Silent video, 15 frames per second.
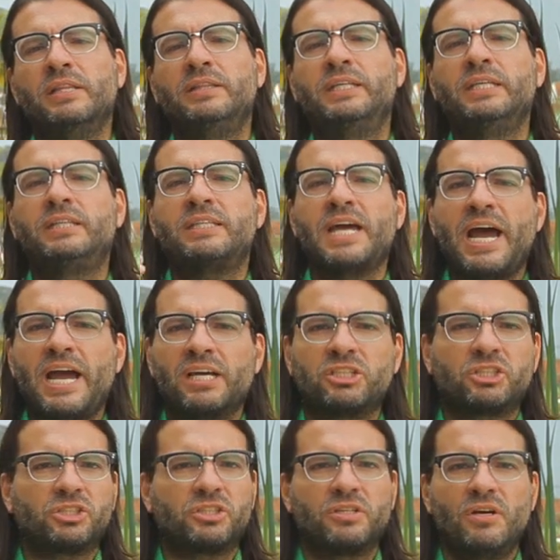
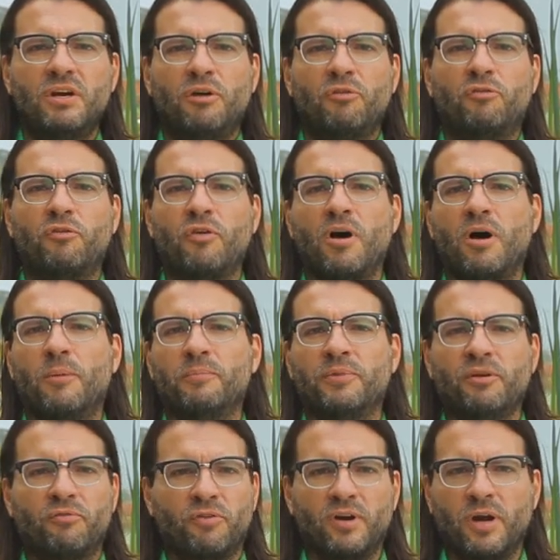detached from
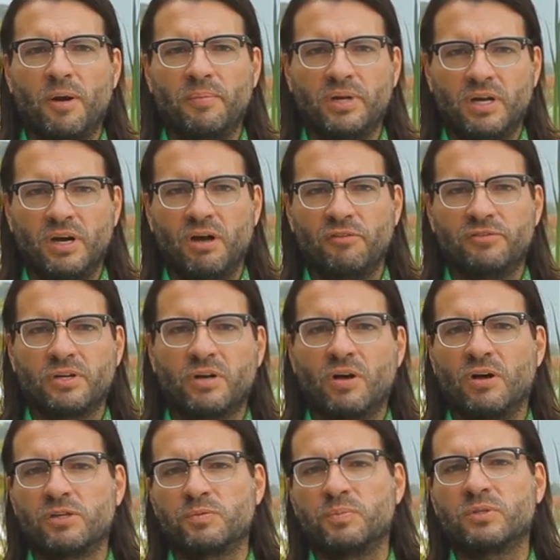the phenomena of the
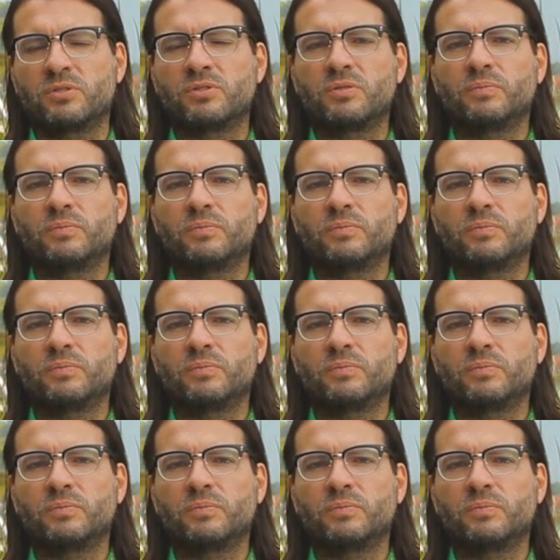cosmos.